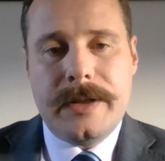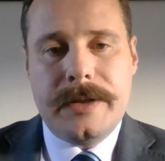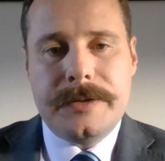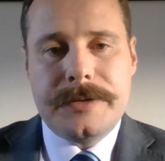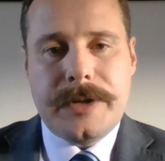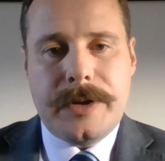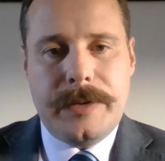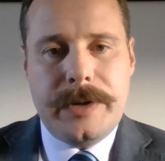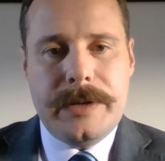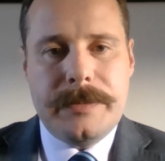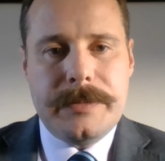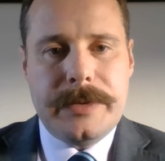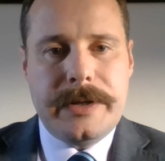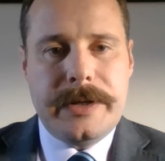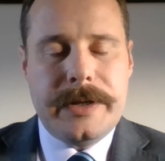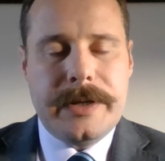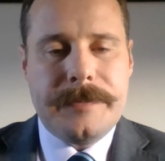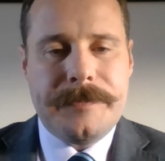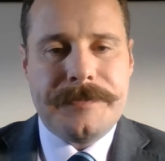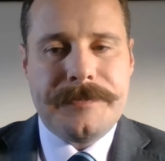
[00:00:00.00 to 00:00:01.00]
So
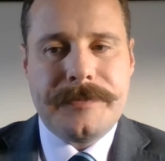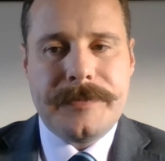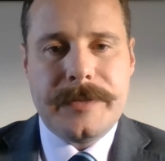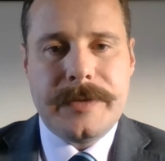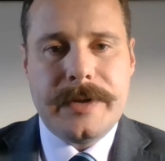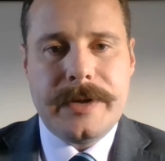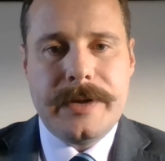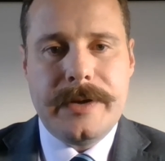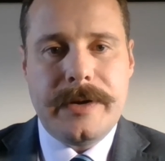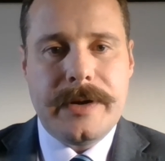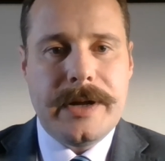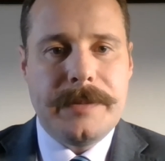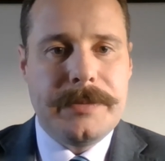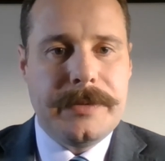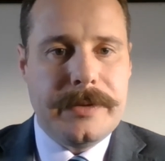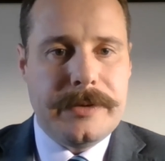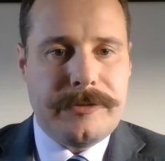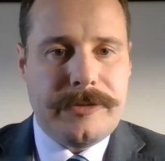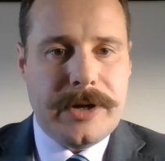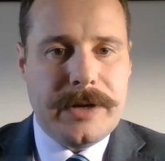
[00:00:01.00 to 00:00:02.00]
EMB got up
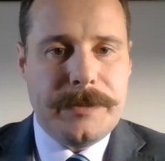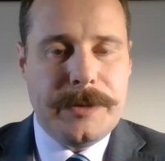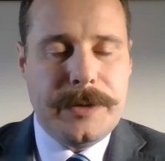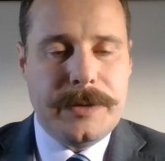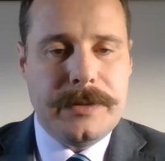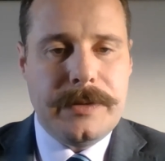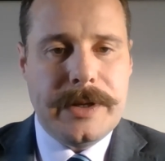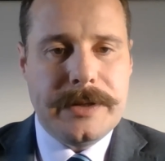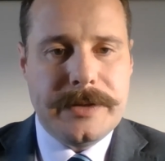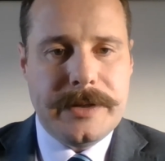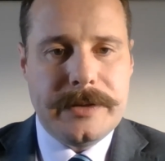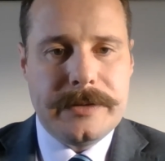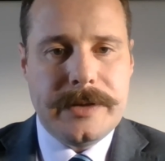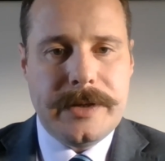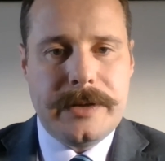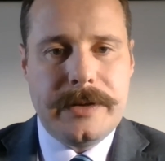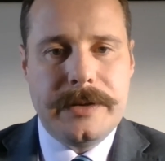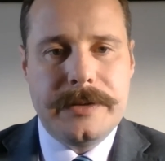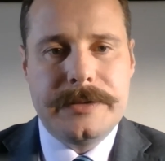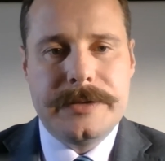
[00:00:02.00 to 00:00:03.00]
in the tribunal, they set
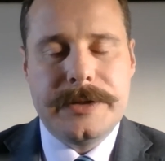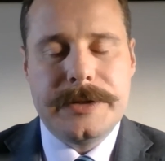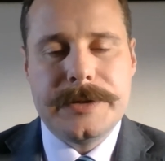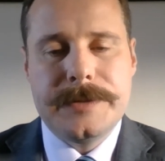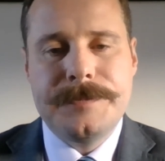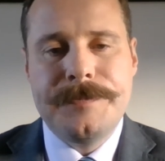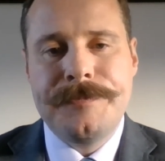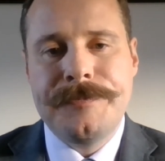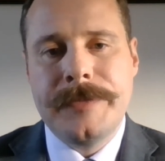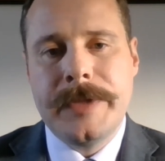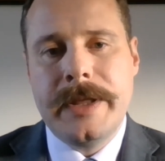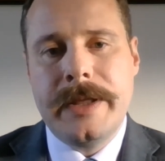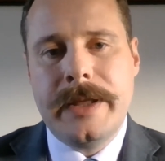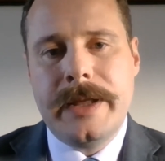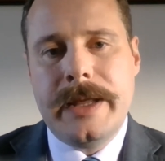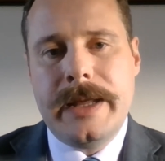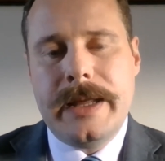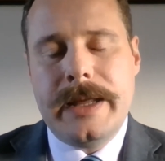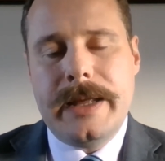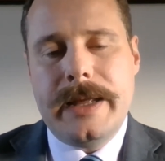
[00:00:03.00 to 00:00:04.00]
aside the decision
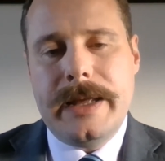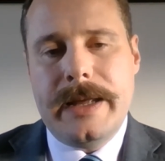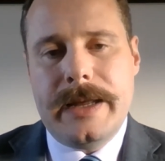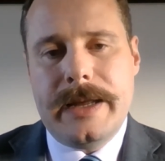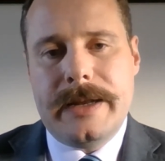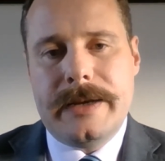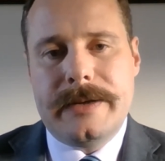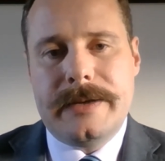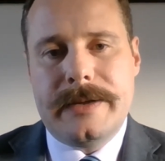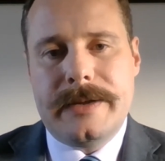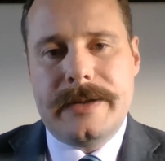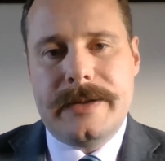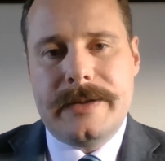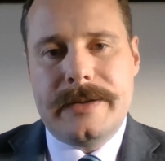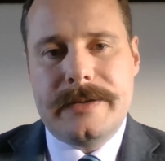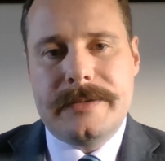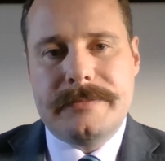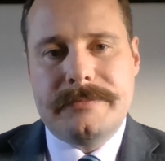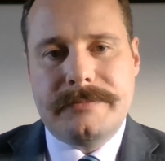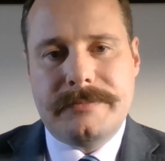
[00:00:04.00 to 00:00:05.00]
and
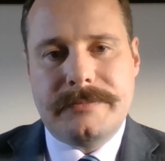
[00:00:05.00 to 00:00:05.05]
uh,